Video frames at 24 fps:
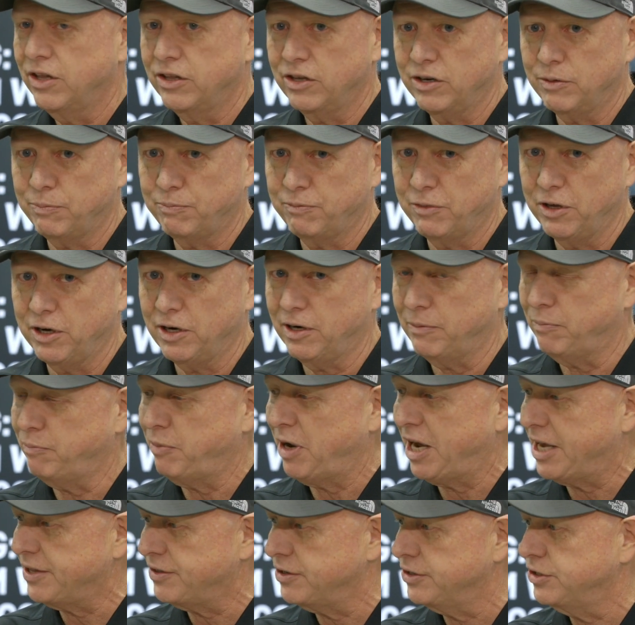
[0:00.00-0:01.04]
they're, they're
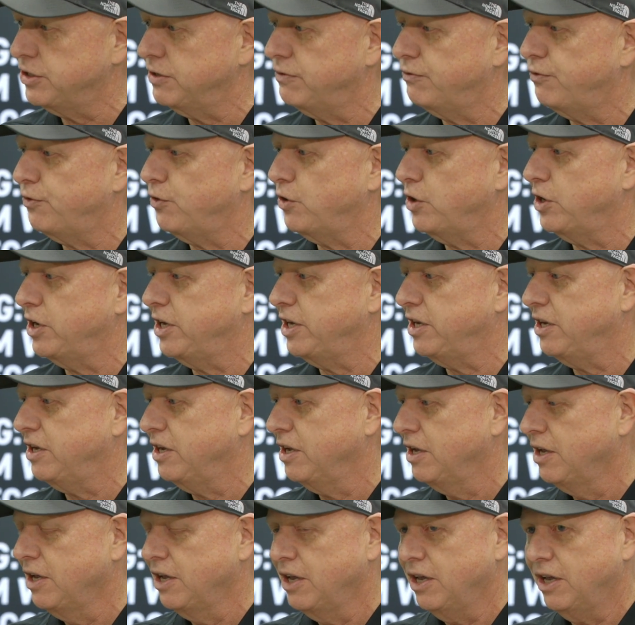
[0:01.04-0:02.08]
pathogen free,
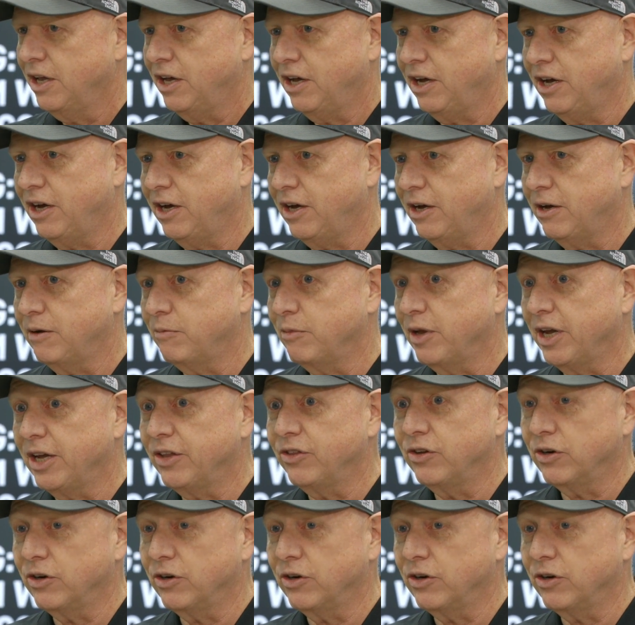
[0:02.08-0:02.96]
um, and